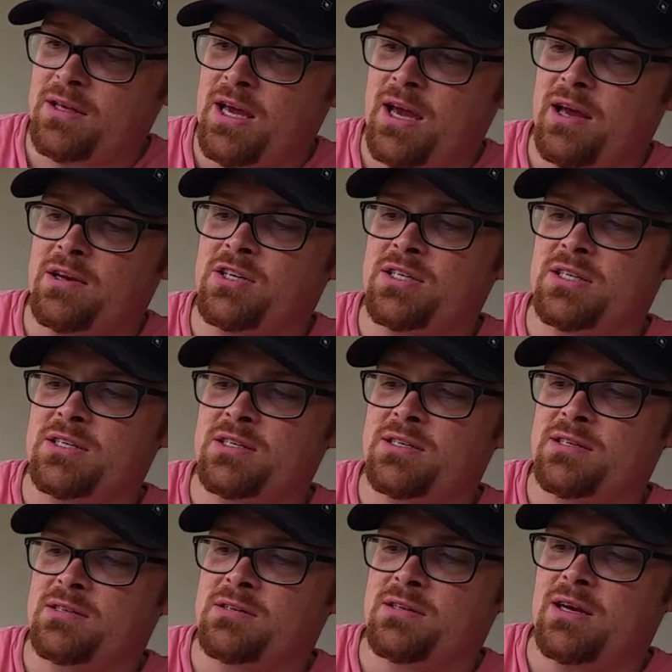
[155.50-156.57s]
Yeah,
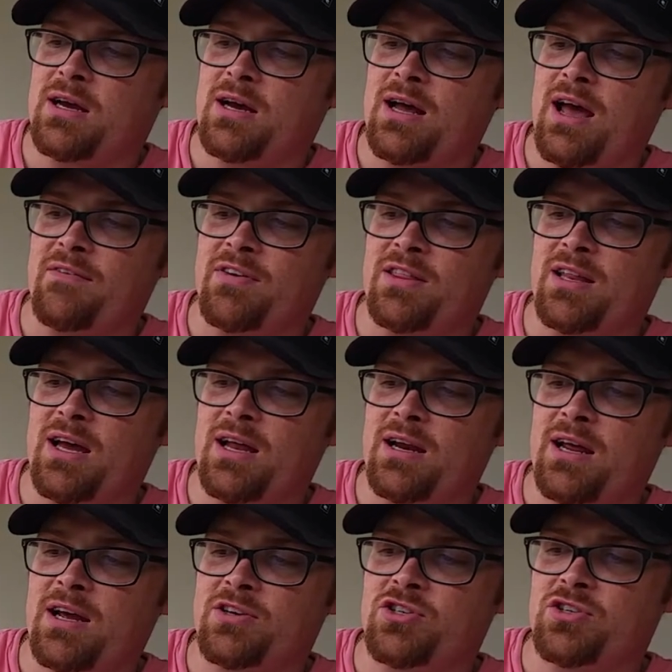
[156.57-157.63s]
just having
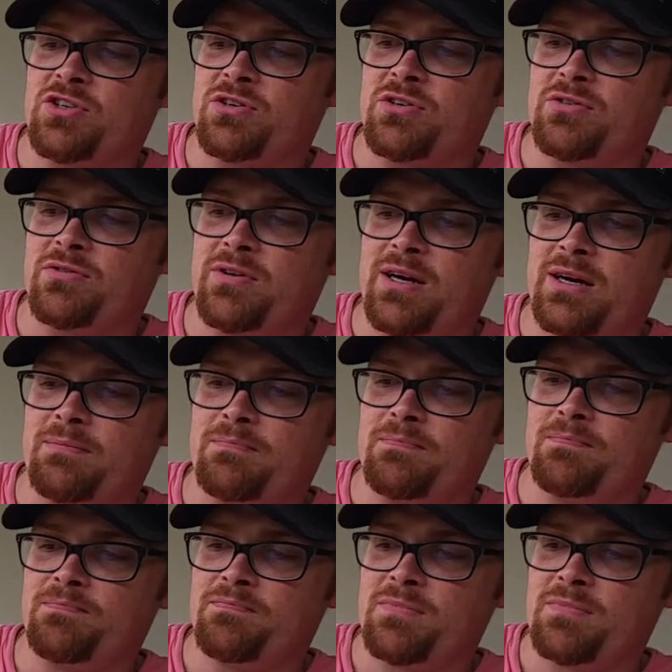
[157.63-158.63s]
that extra